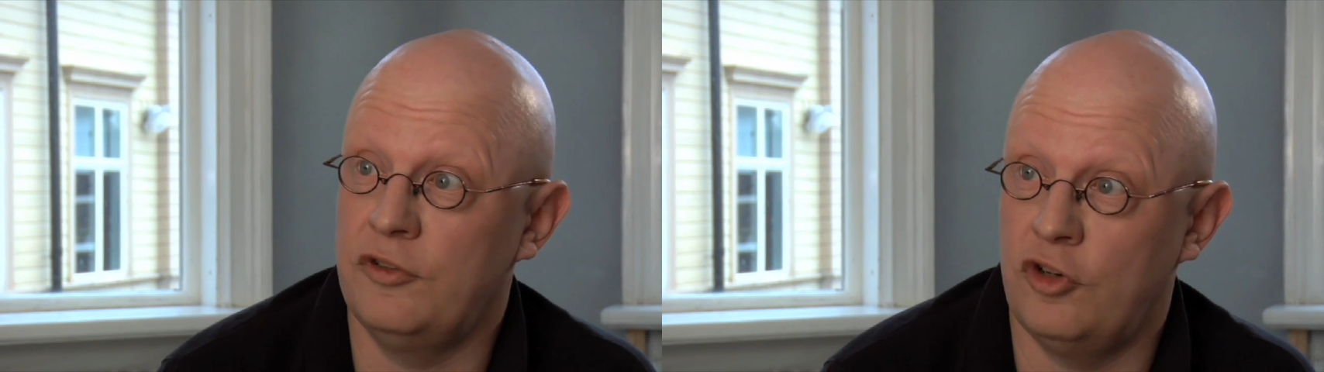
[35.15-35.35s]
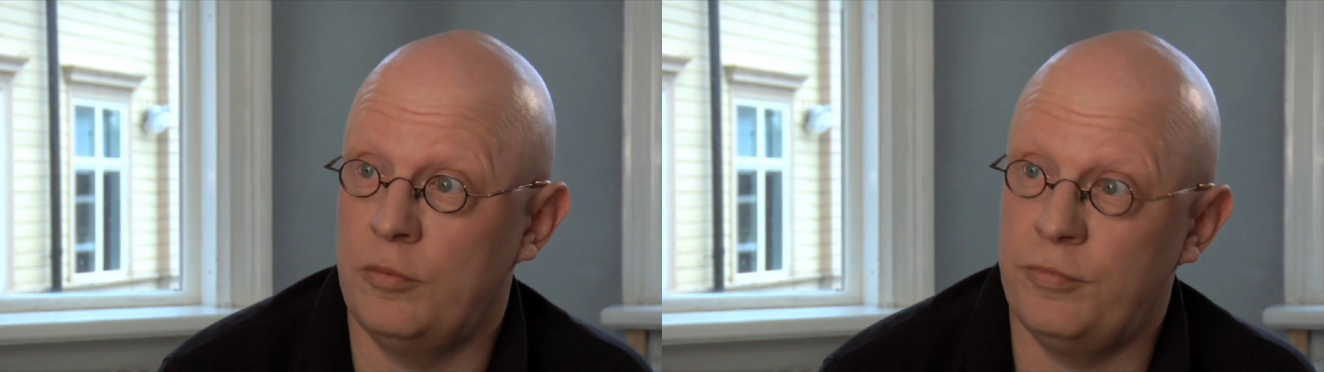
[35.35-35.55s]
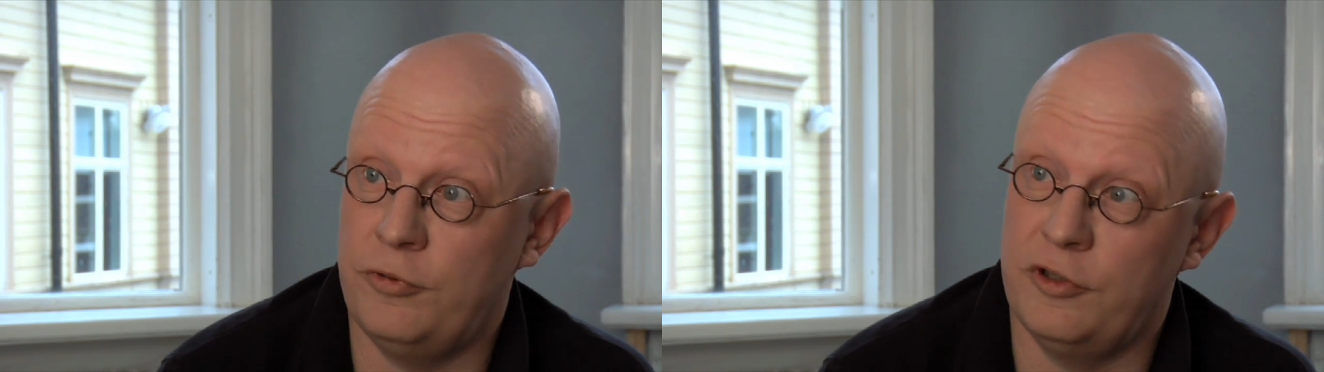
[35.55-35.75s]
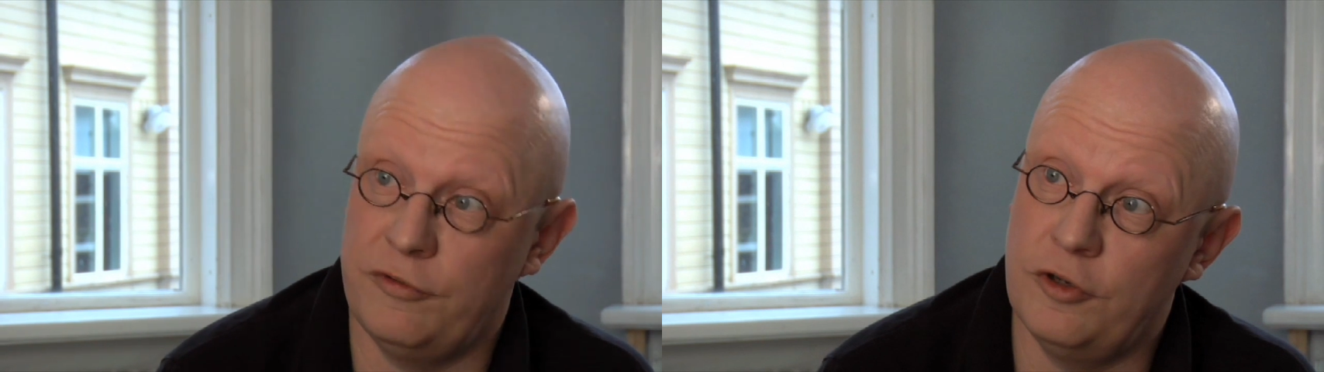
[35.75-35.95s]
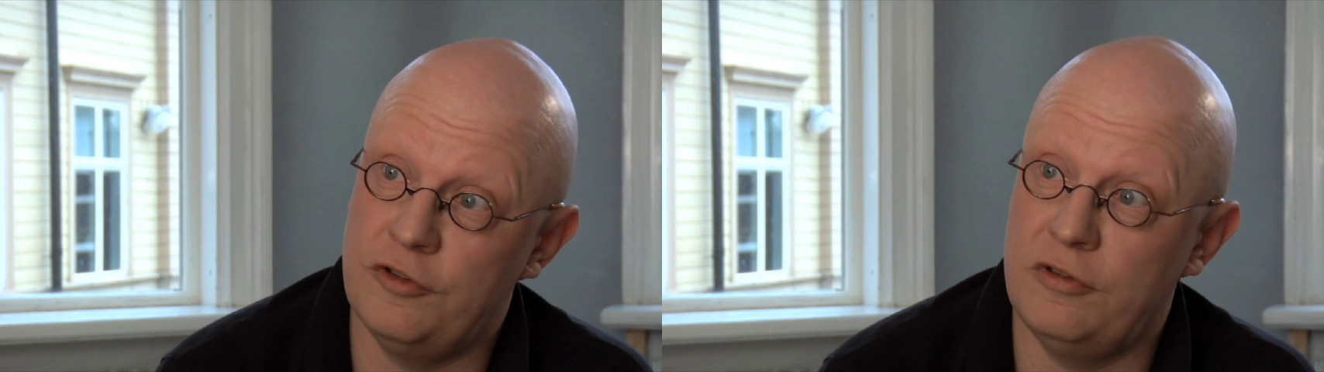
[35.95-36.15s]
top
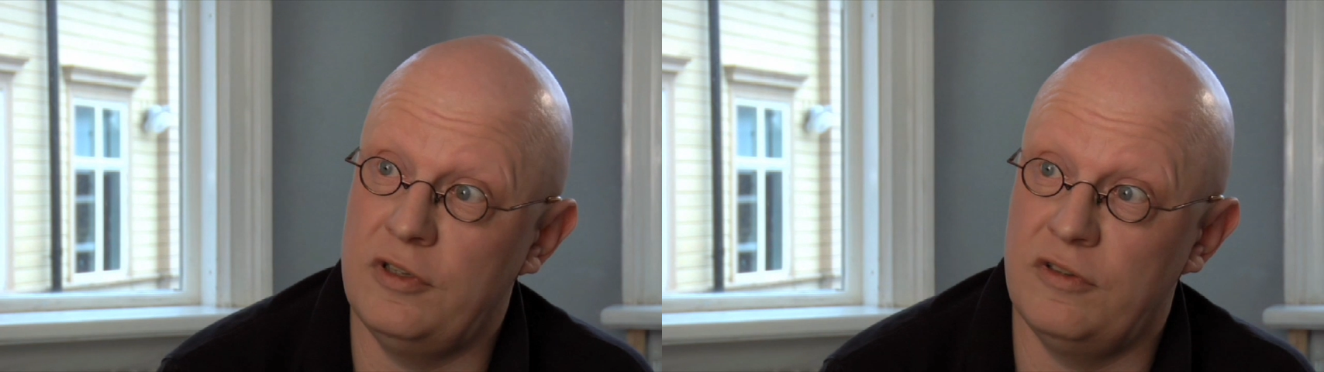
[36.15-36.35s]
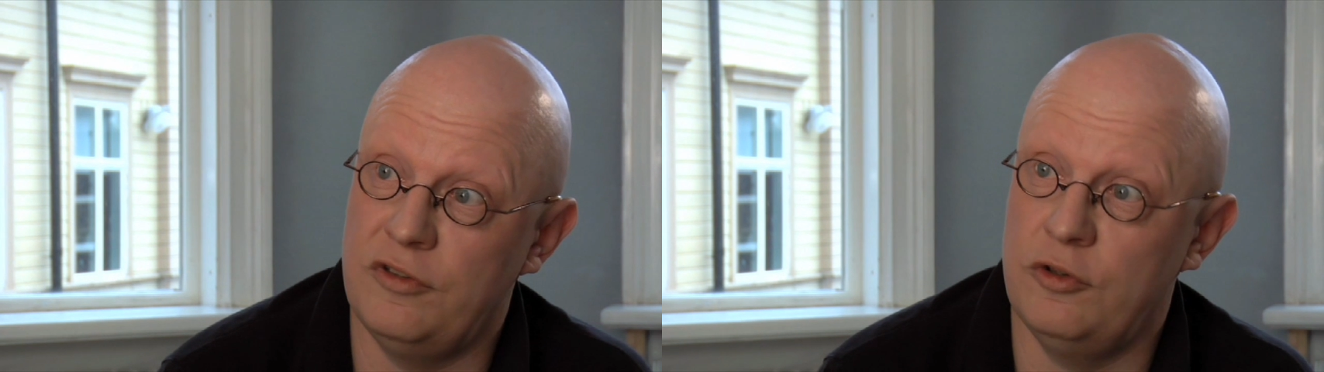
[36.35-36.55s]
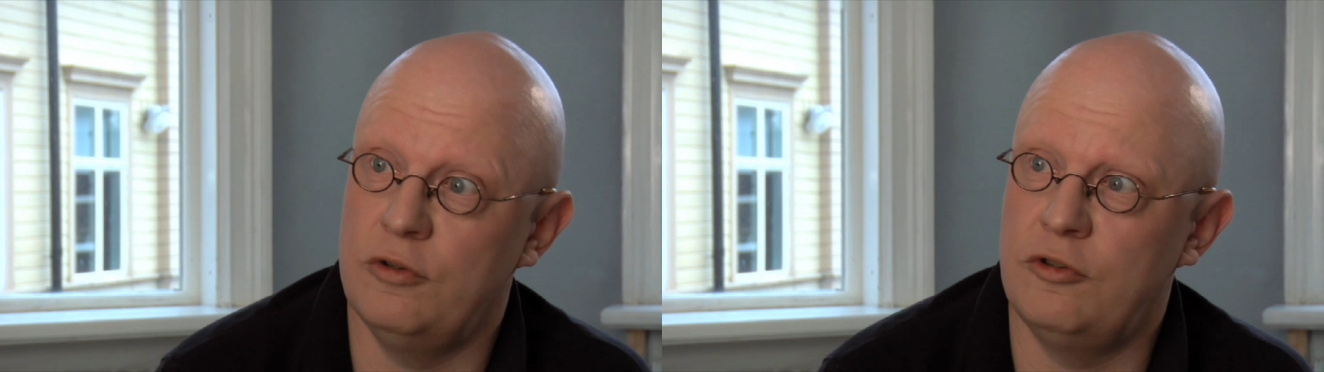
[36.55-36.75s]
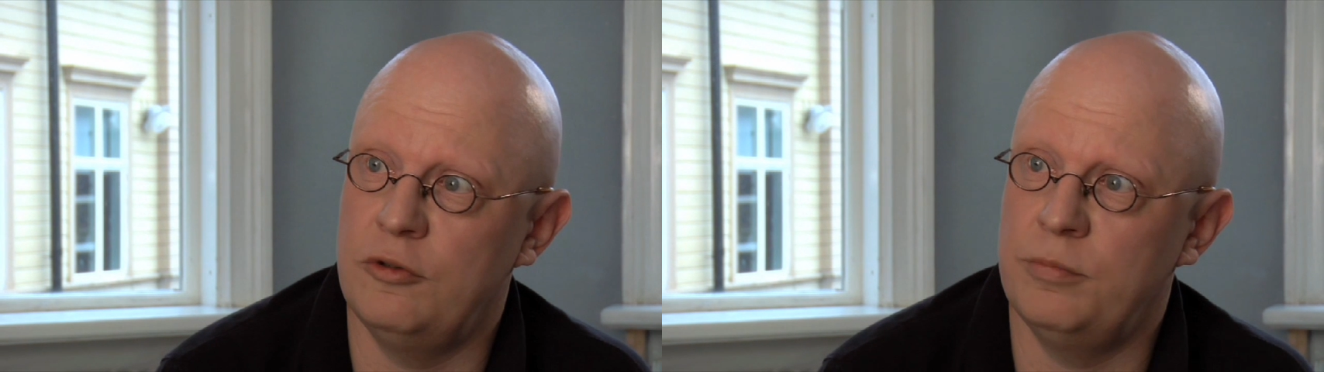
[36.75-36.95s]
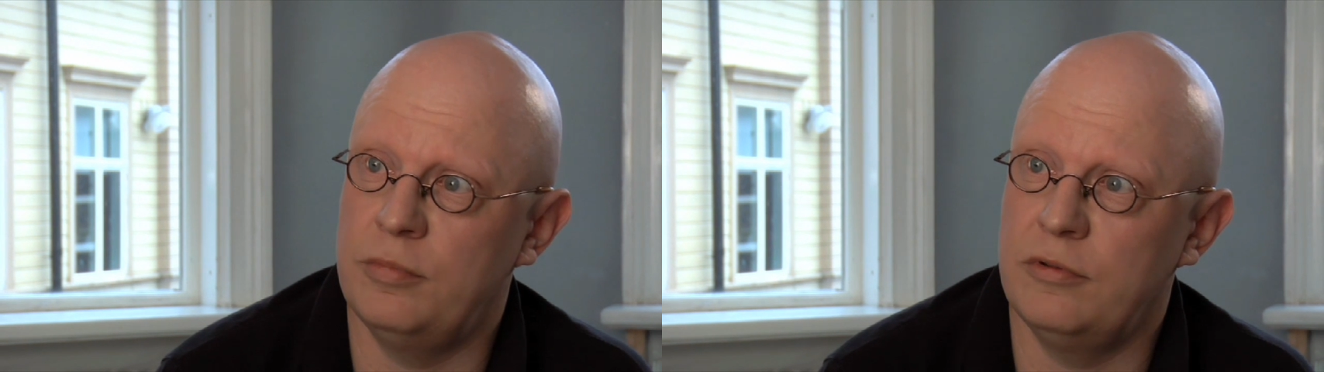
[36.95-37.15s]
universities in
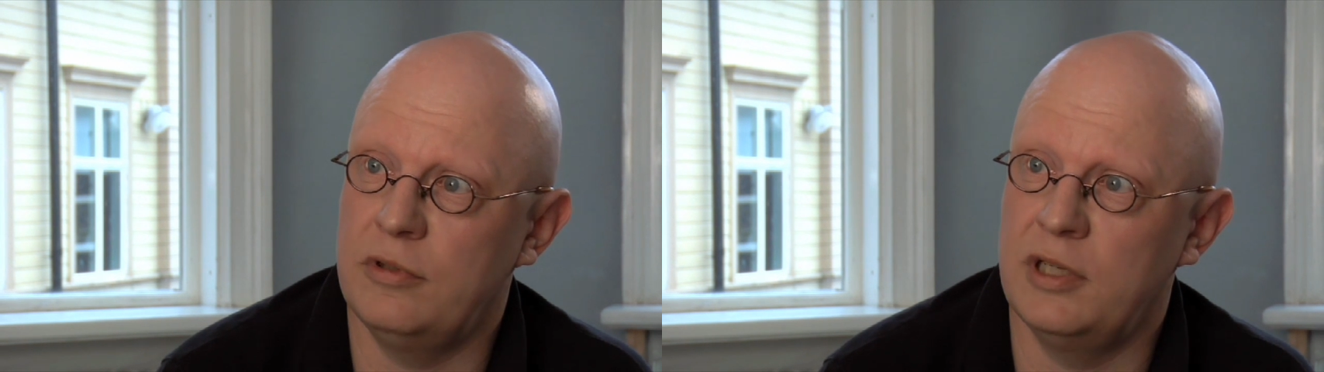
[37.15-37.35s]
Europe,